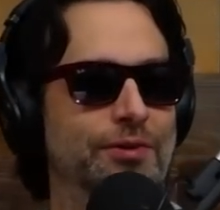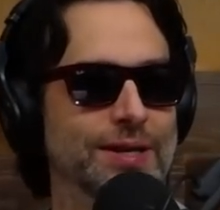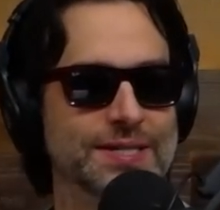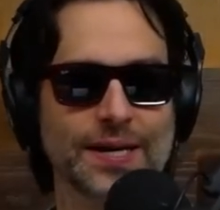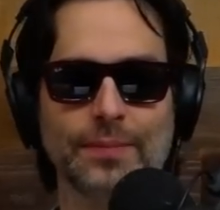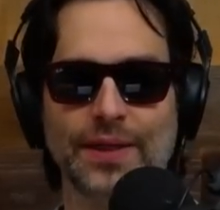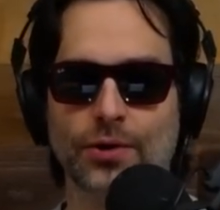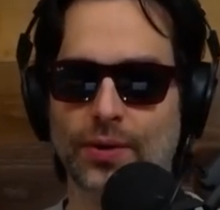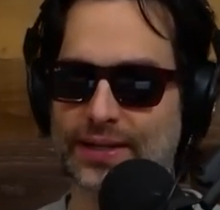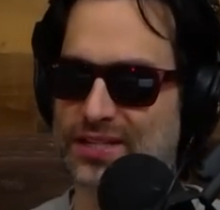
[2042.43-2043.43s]
They're listening to me.
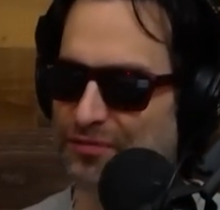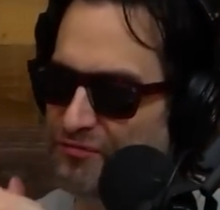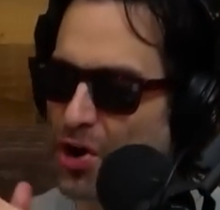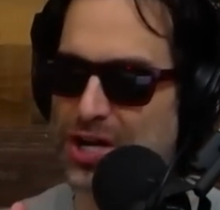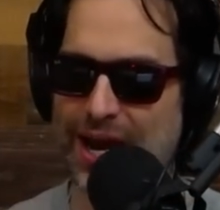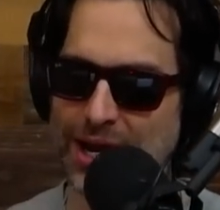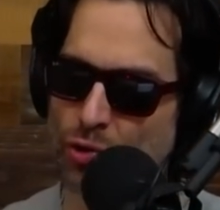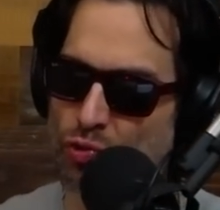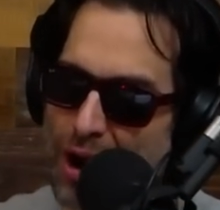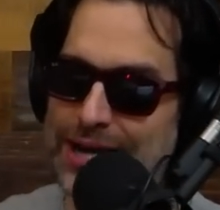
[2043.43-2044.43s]
They're going like this. Fuck yeah,
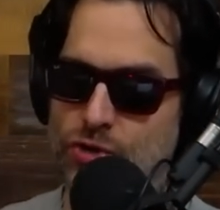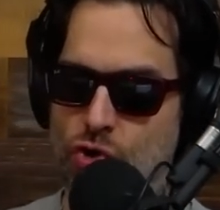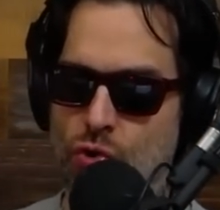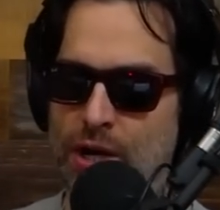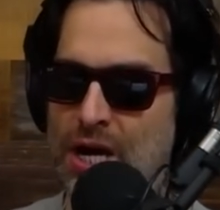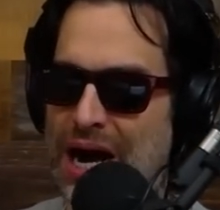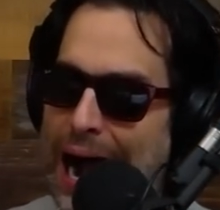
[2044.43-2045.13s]
you're right, dude.